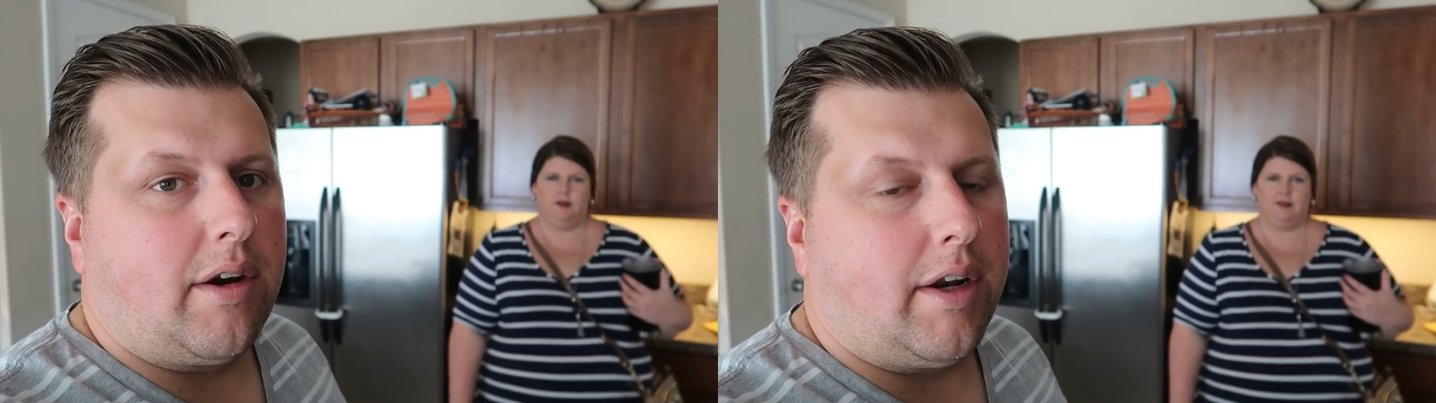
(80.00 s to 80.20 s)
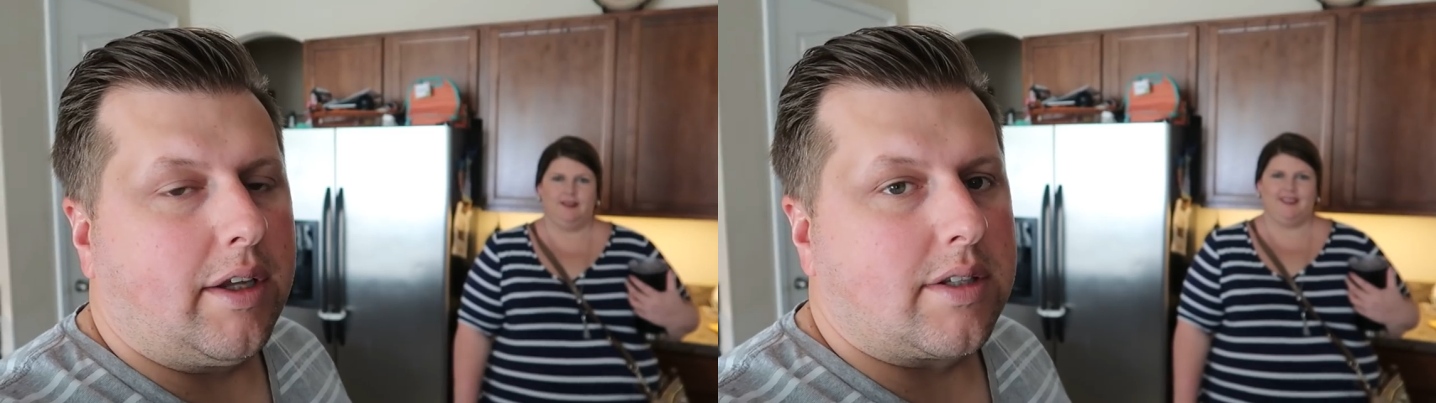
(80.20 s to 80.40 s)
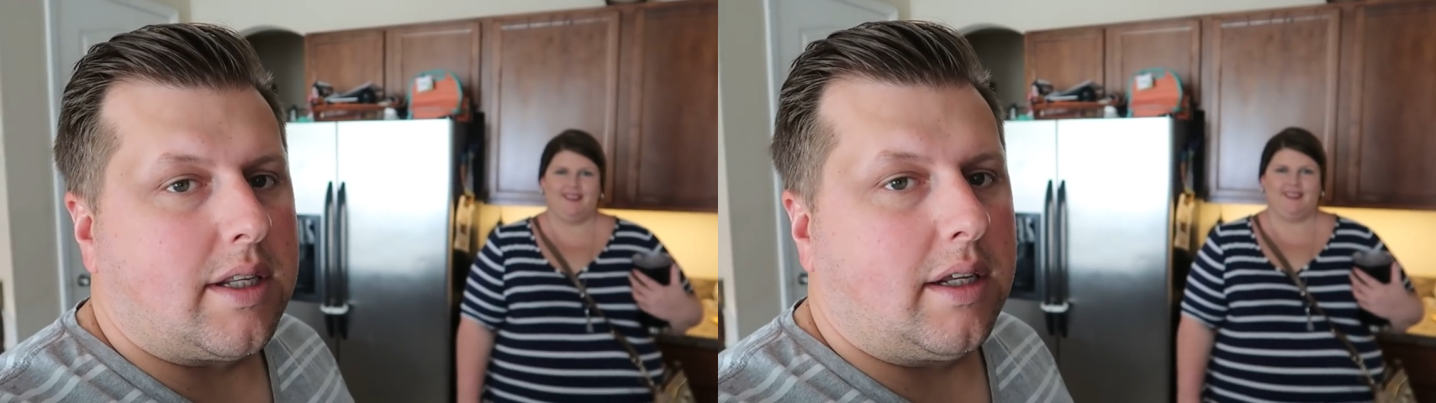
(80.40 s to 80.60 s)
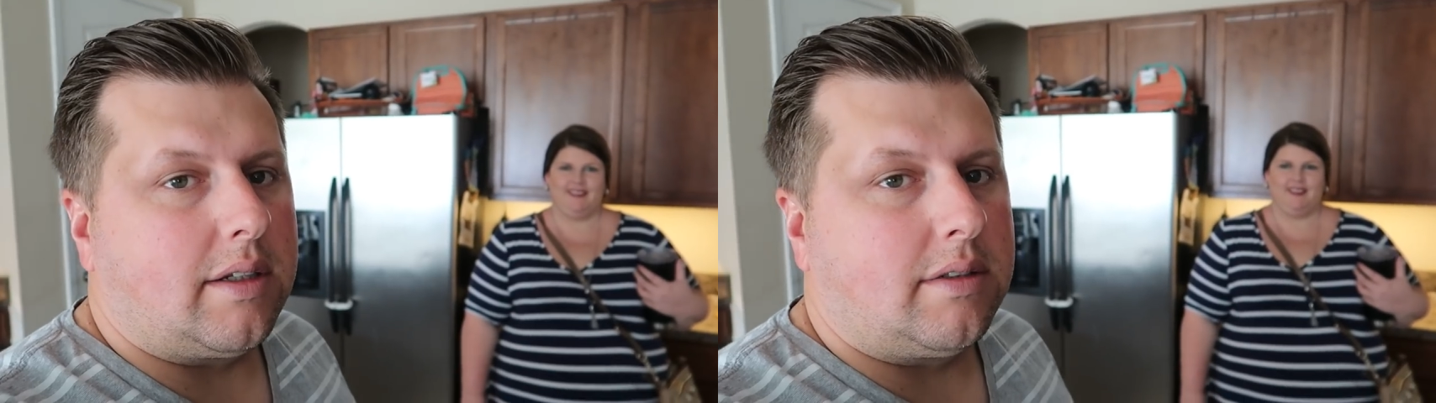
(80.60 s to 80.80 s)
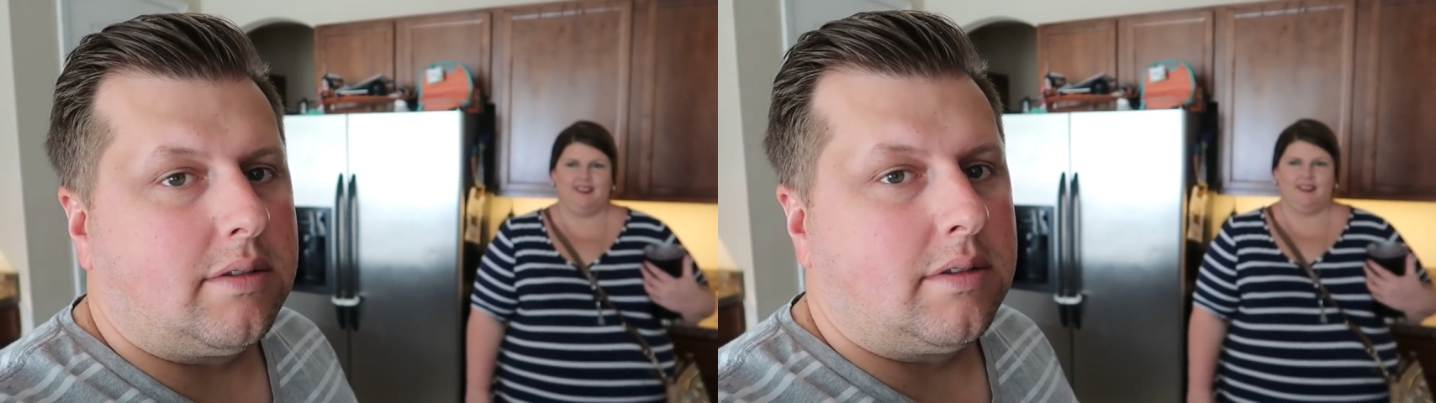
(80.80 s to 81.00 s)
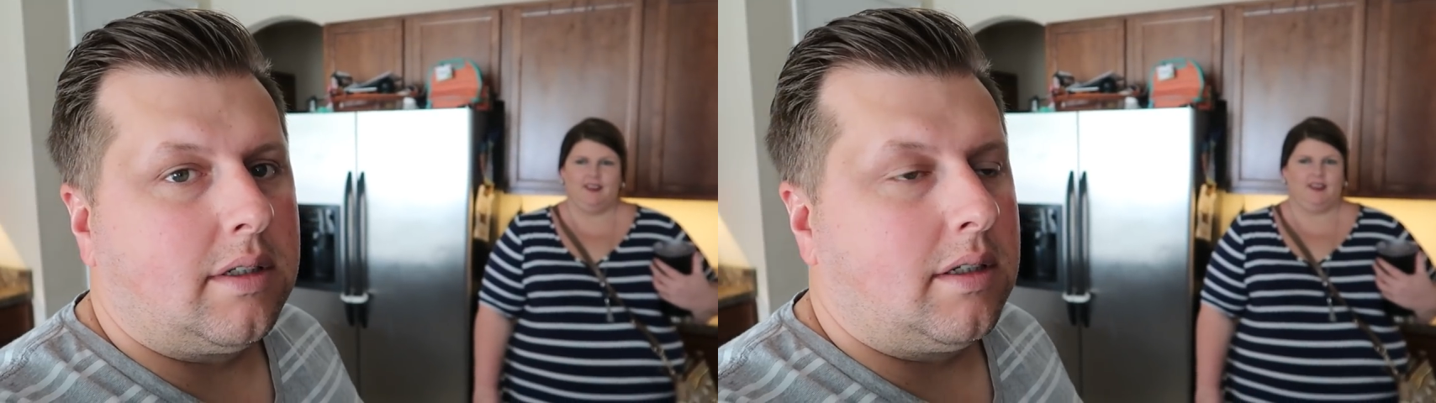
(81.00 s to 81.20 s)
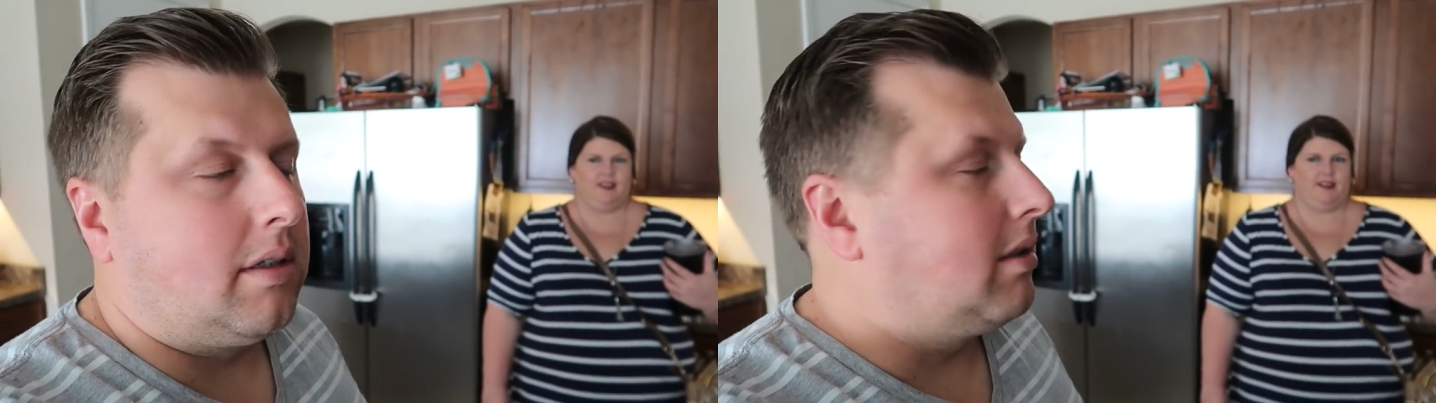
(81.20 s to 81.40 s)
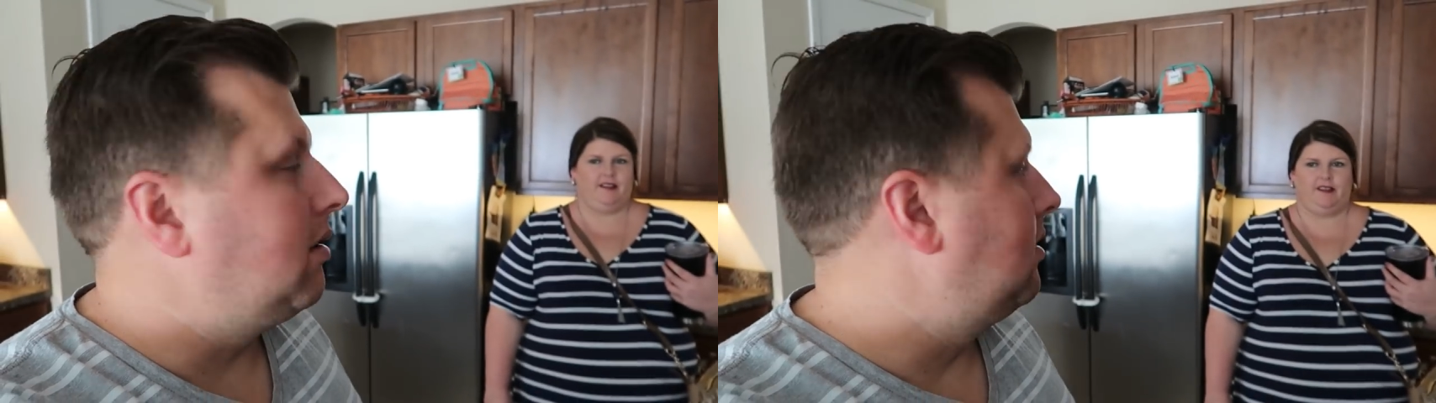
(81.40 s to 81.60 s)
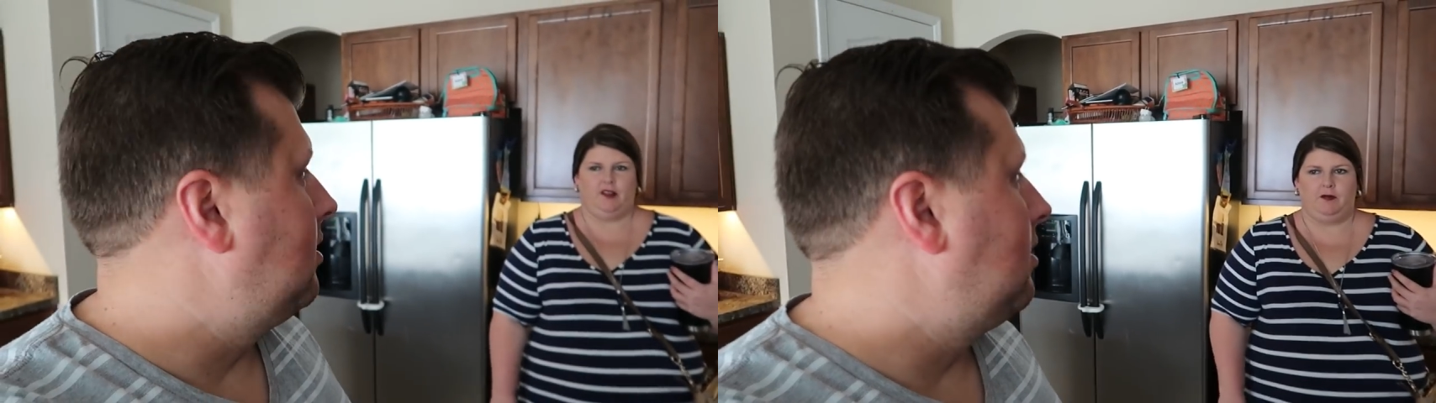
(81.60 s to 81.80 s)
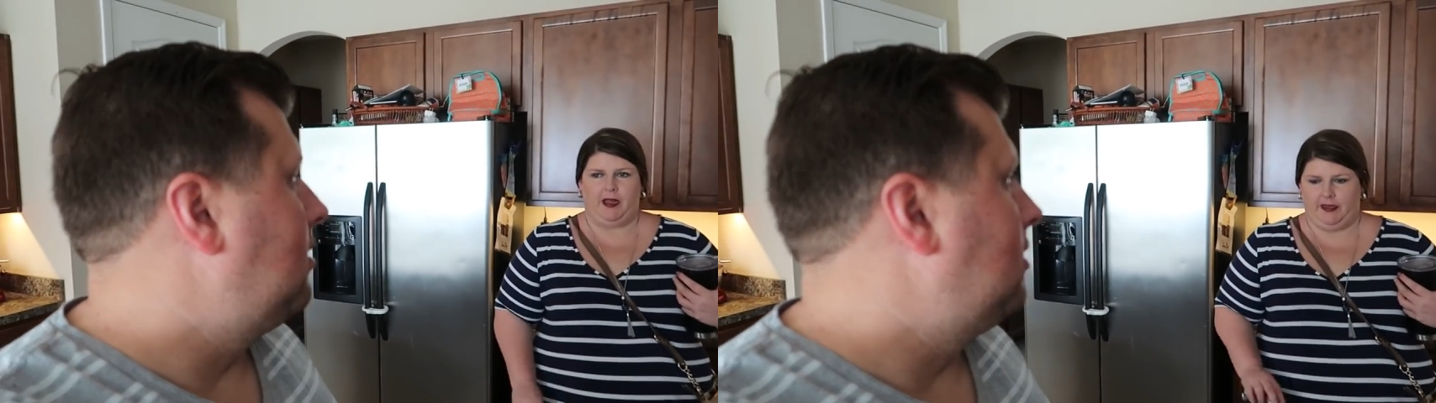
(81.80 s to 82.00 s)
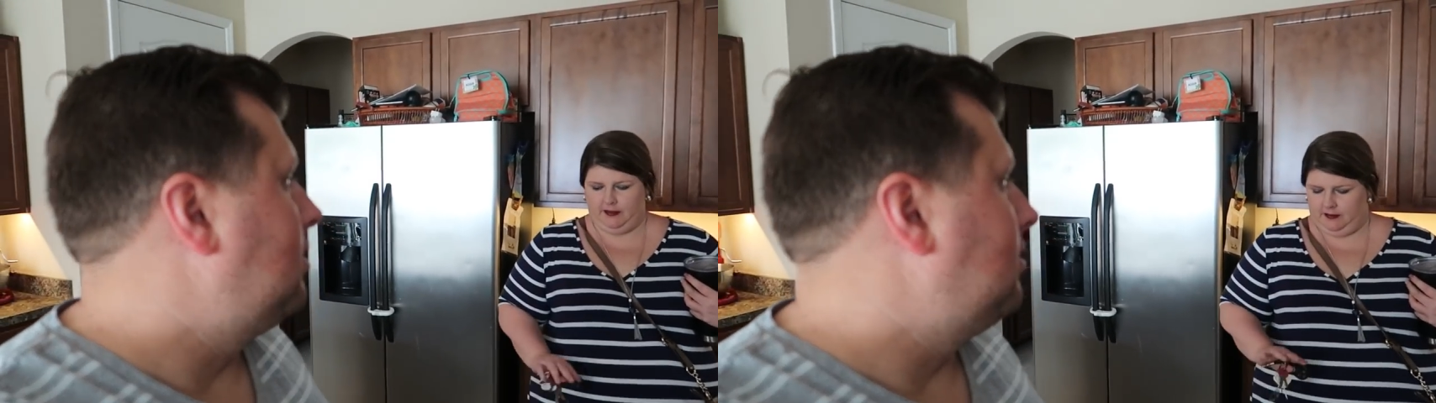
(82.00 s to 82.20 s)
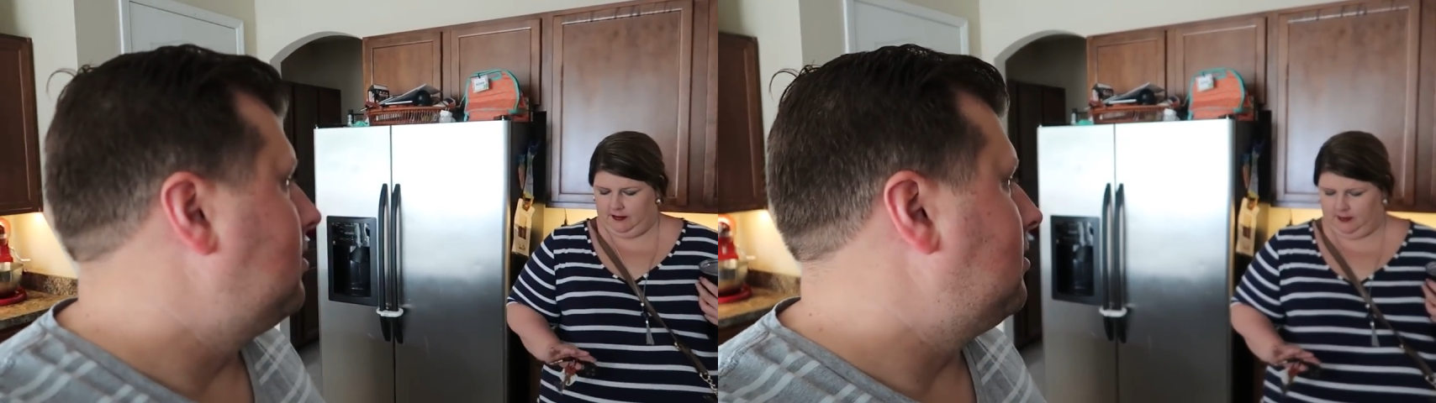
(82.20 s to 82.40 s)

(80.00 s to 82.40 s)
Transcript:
Speaker 1: get her nails done.
Speaker 2: It's so bad.